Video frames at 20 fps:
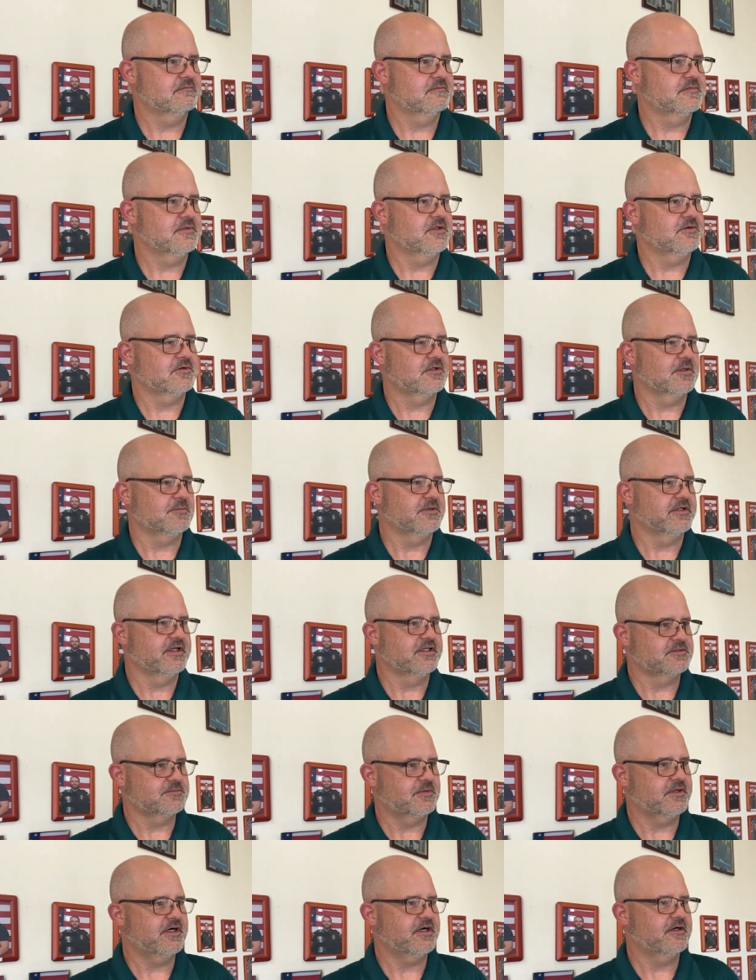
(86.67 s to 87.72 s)
you know, a couple of days
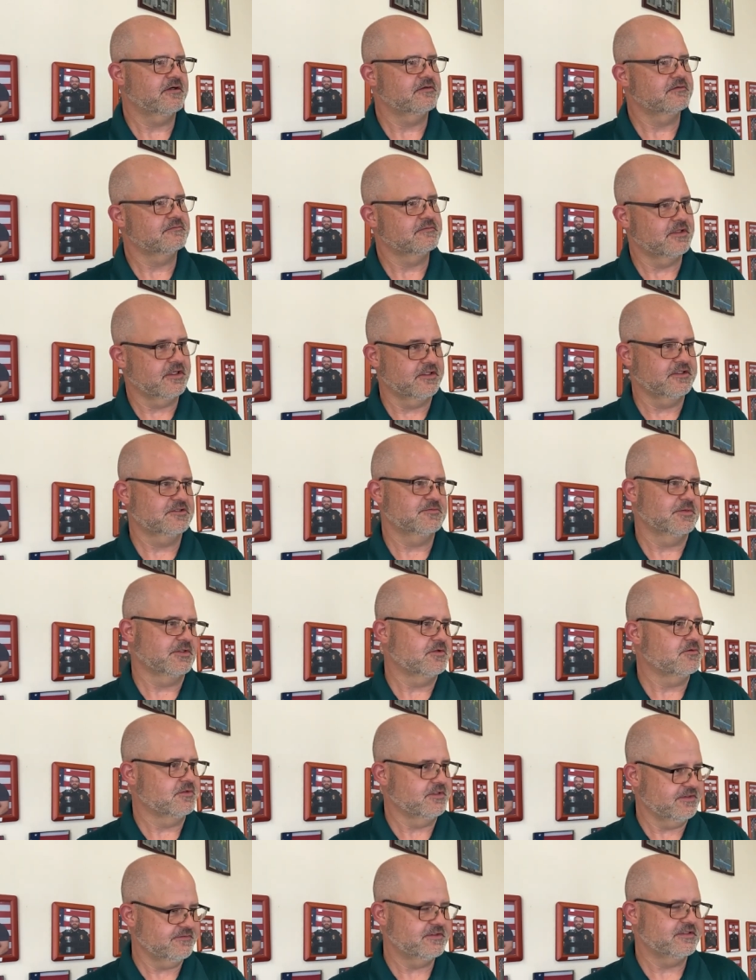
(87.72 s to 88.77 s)
prior, the husband
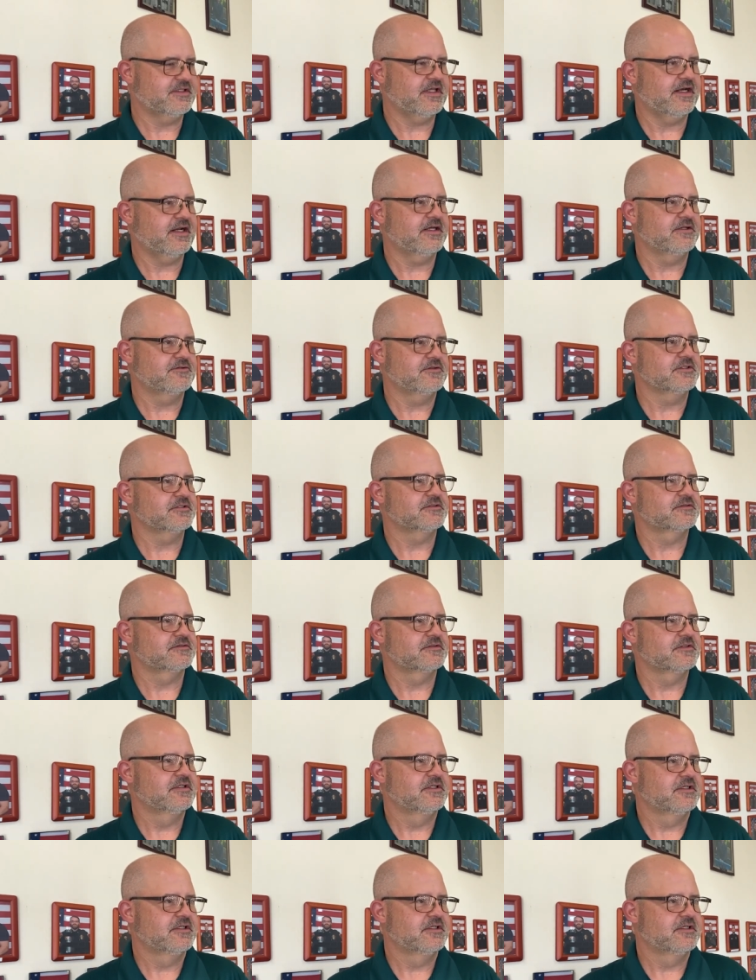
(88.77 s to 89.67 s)
who lived at that address